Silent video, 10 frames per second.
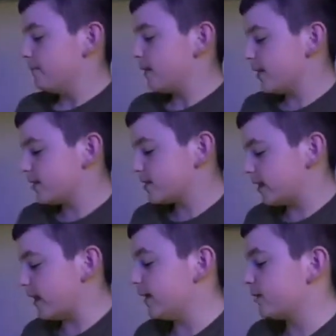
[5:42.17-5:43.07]
Man
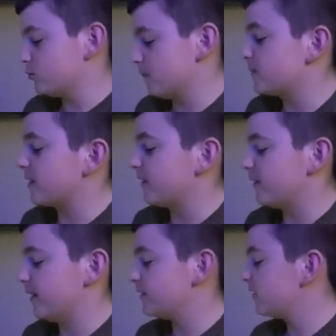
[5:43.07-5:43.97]
City Group C,
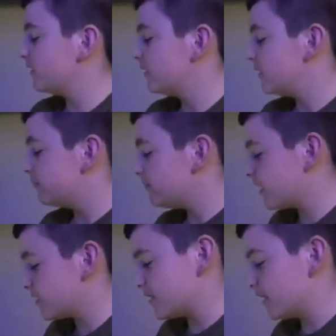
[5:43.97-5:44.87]
right?
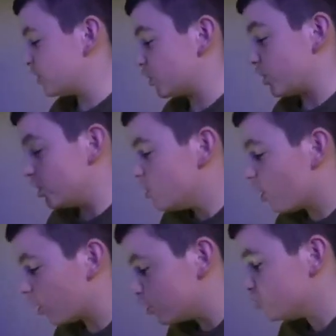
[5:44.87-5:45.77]
Man City should
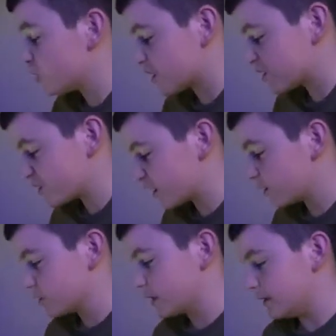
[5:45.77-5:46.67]
not lose a
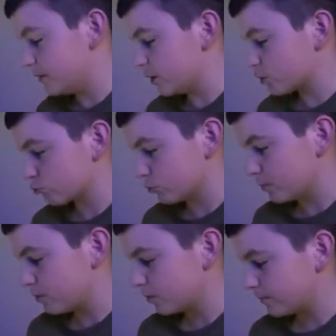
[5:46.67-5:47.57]
single game in this group.
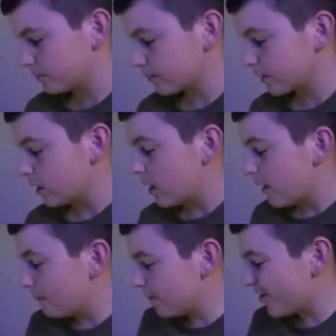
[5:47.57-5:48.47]

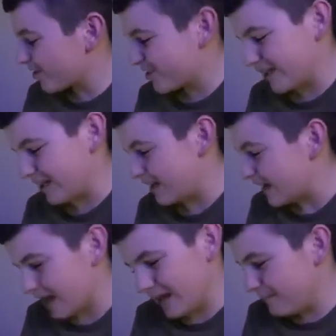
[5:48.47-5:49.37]
Marseille,
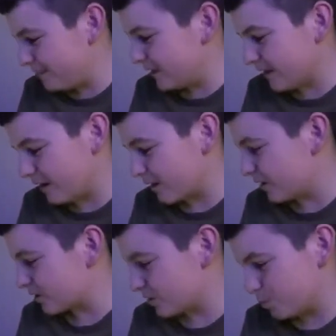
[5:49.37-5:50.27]

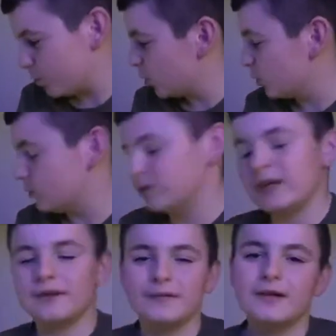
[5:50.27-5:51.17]
Olympiacos and Porto,
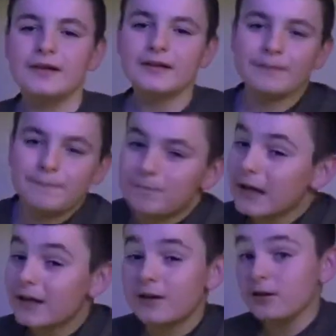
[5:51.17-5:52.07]
right?
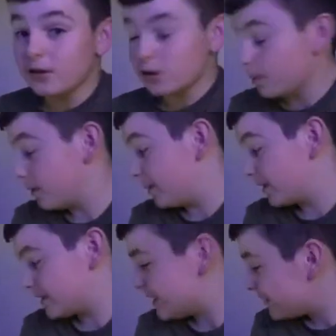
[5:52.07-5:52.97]
Big, there's a couple of
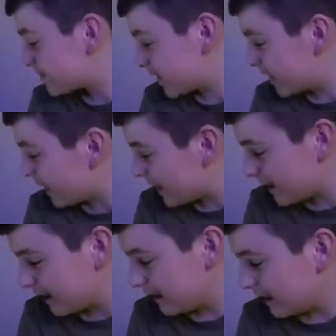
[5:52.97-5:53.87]
big teams in there,